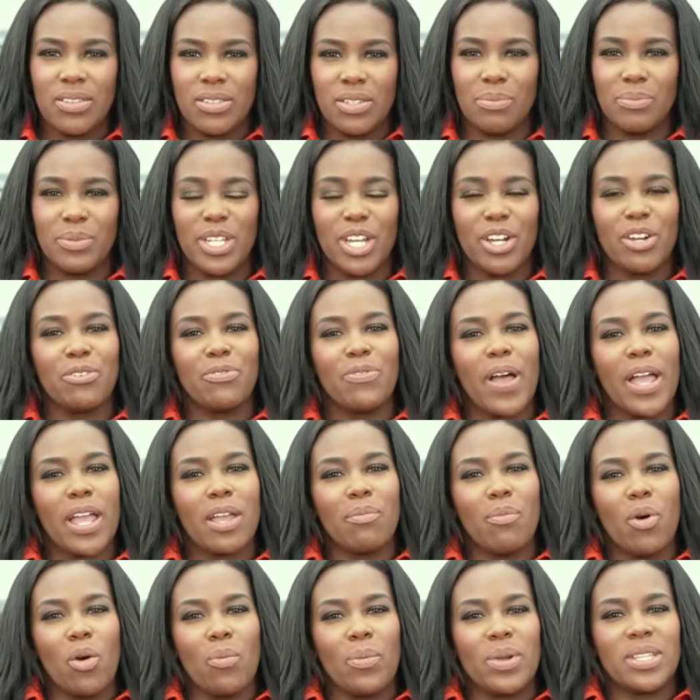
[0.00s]
some
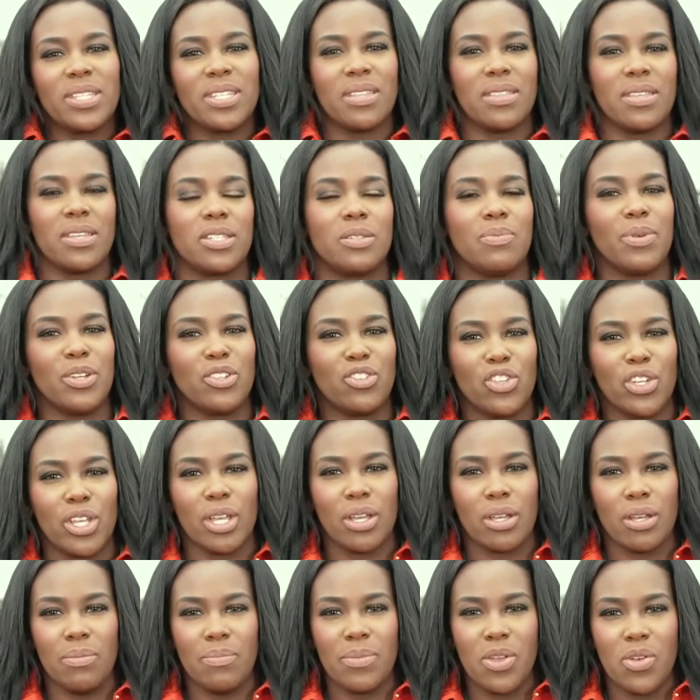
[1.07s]
terrifying moments in this
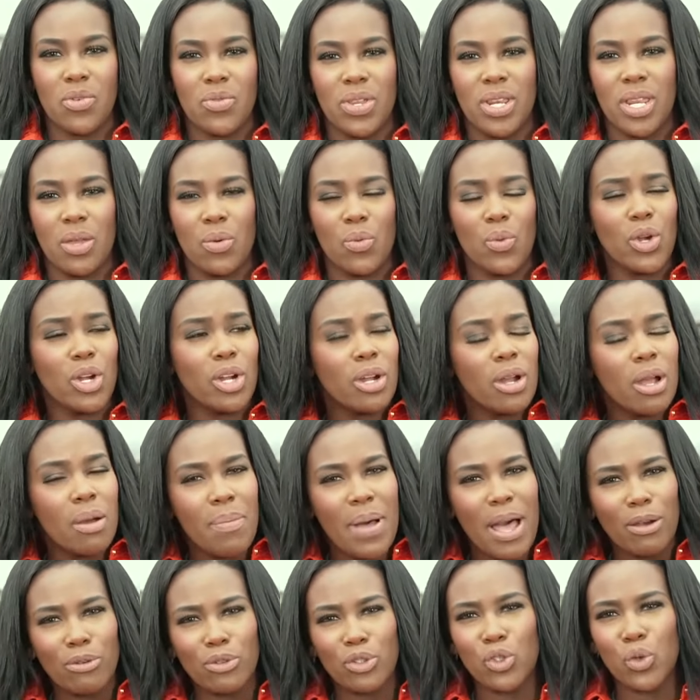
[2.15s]
Michigan community. We're
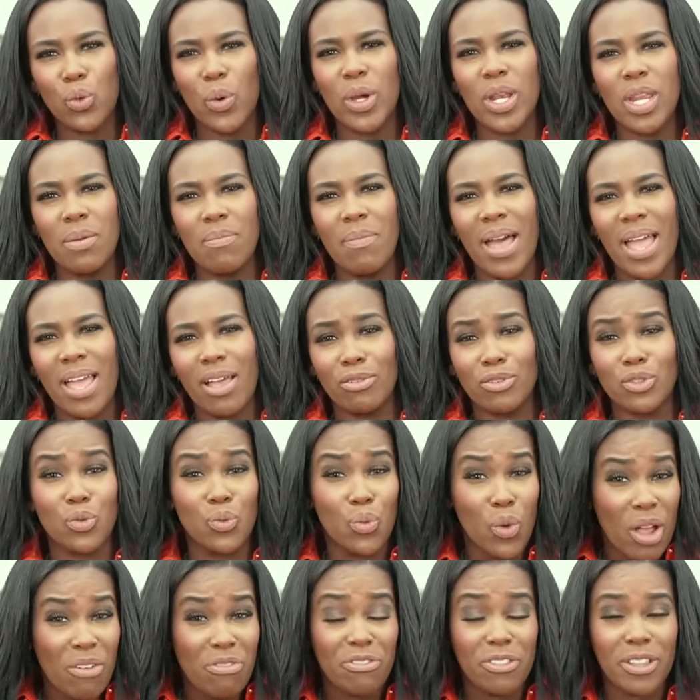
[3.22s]
about 20 miles
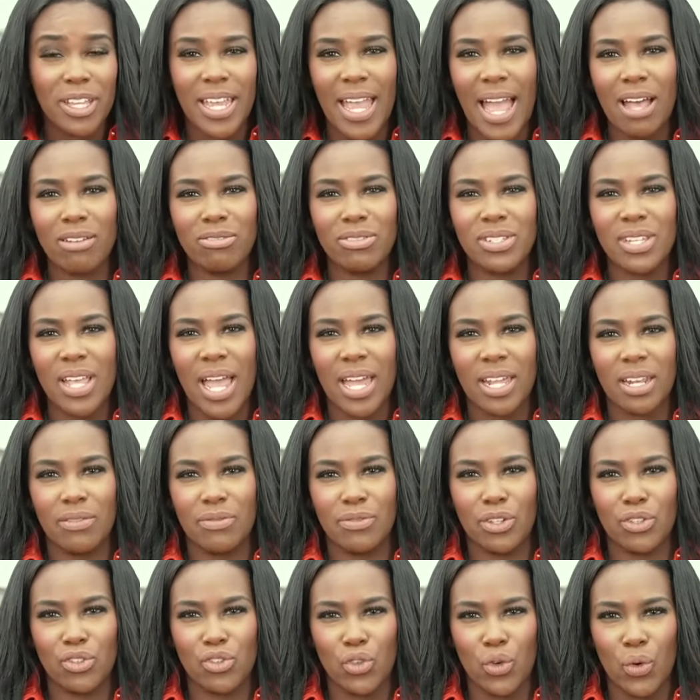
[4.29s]
roughly outside of
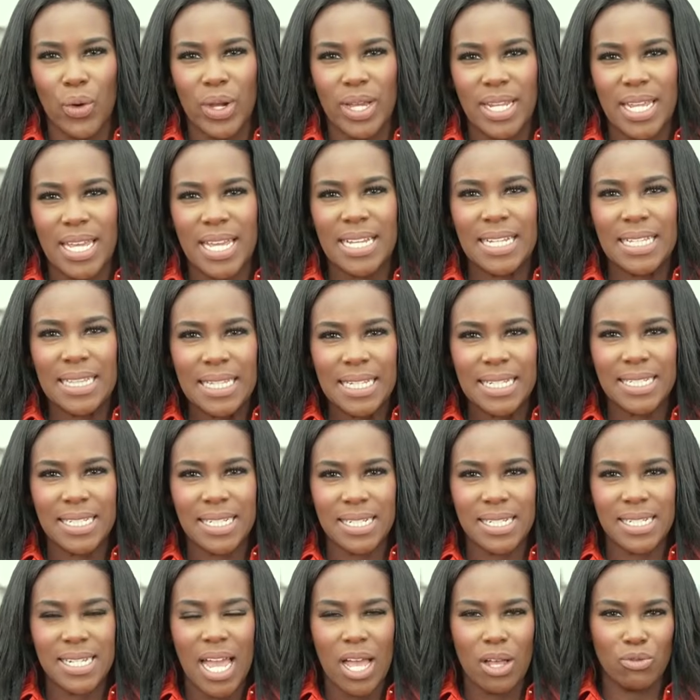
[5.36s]
Detroit in
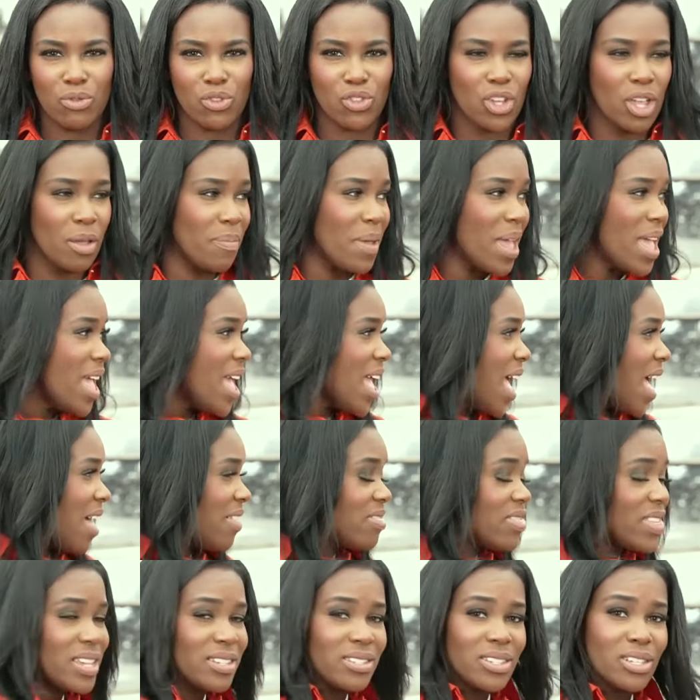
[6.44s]
Clinton Township,
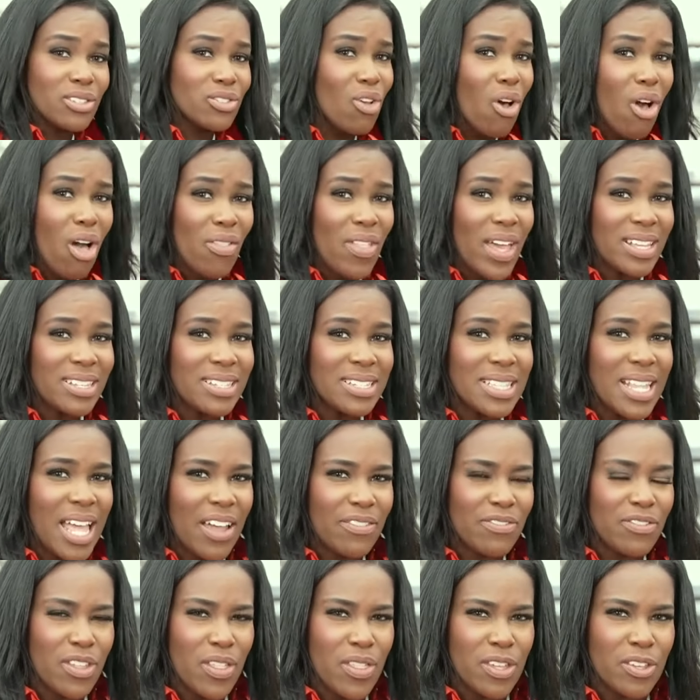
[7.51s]
and this is all that's
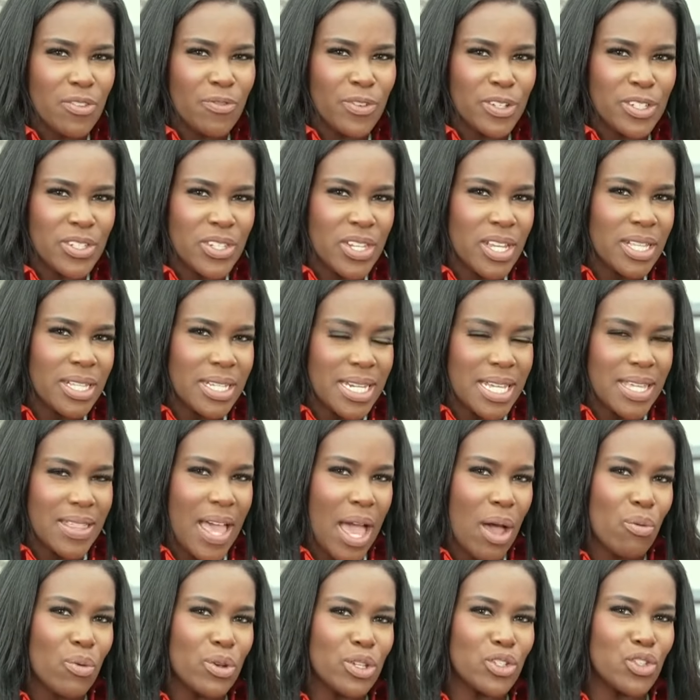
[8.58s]
left of the facility
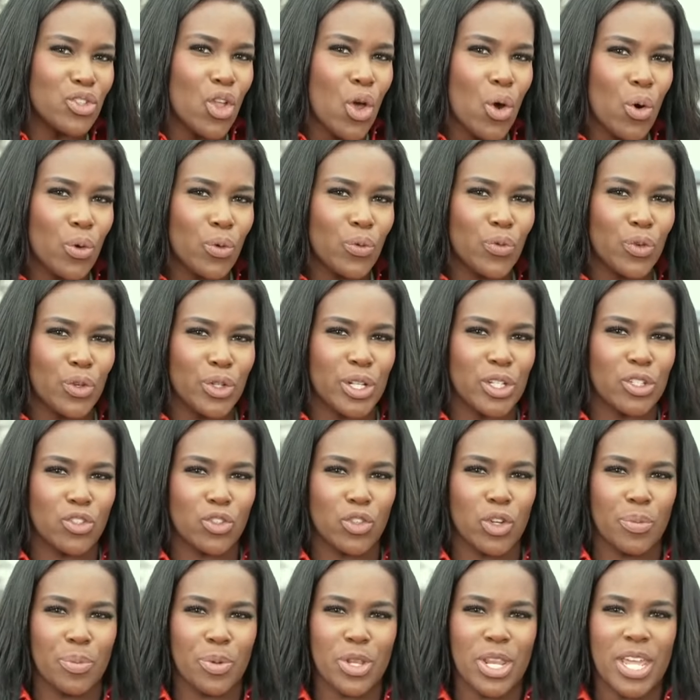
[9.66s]
that was known for
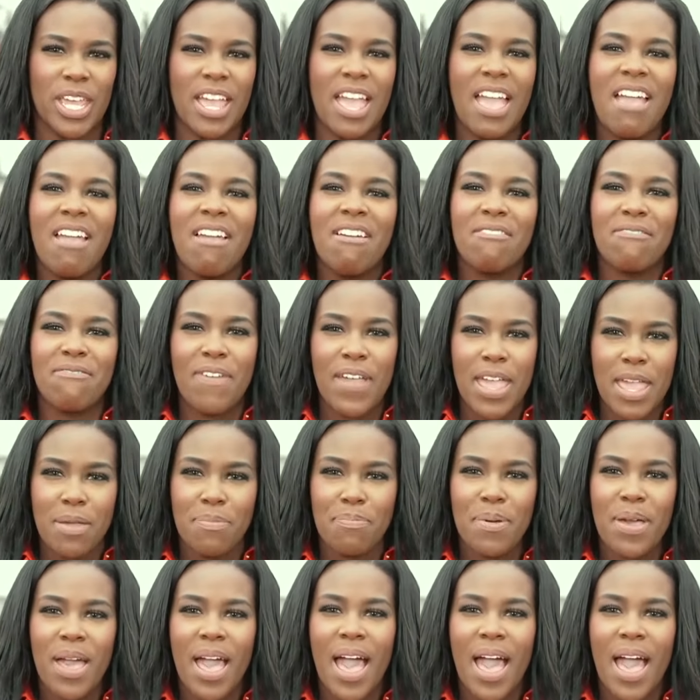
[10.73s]
distributing vape